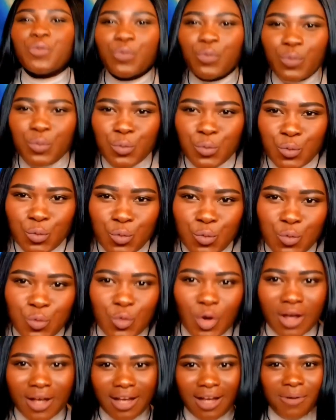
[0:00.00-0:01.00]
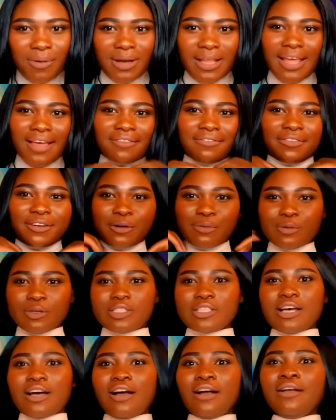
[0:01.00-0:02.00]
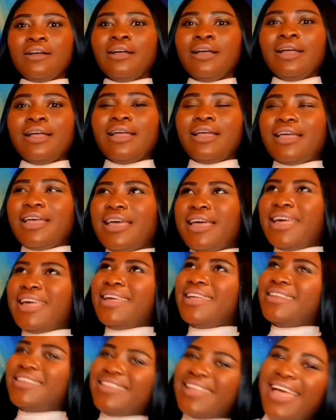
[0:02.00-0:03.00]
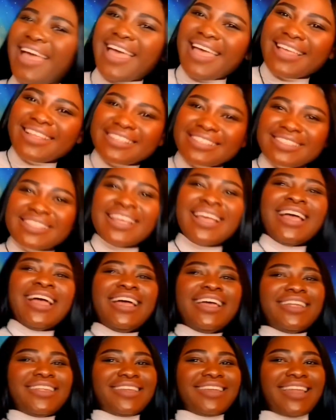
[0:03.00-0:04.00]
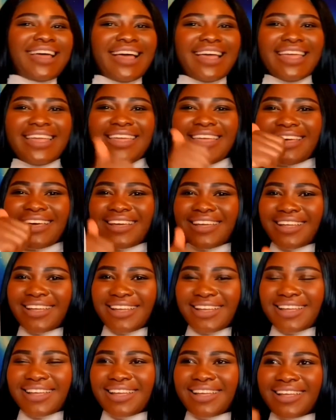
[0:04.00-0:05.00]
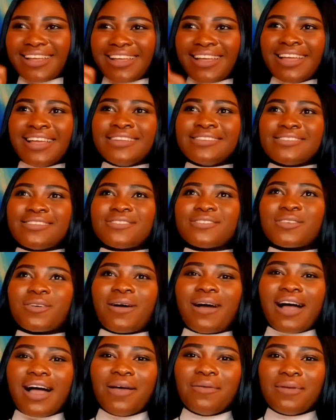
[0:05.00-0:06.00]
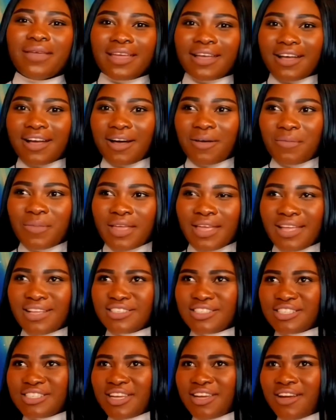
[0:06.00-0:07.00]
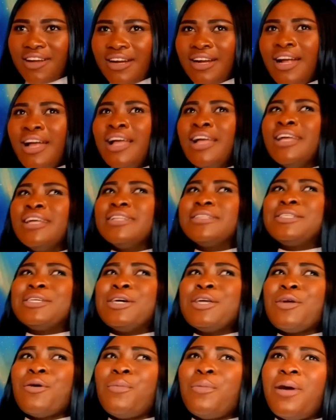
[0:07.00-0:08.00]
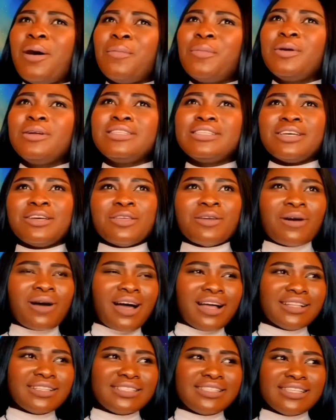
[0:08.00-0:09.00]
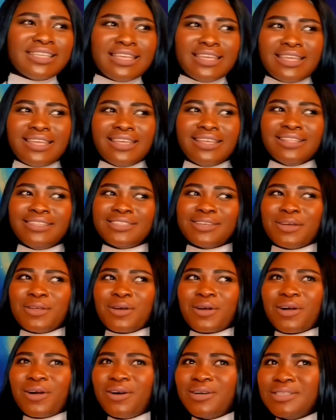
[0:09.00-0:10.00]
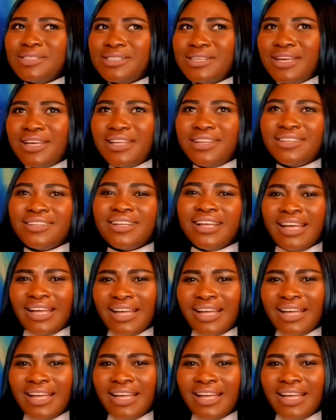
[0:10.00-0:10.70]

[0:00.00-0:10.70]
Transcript: I really had fun with y'all, and yes, like, subscribe, and comment, and share. Tell your mama, tell your auntie, tell your cousin,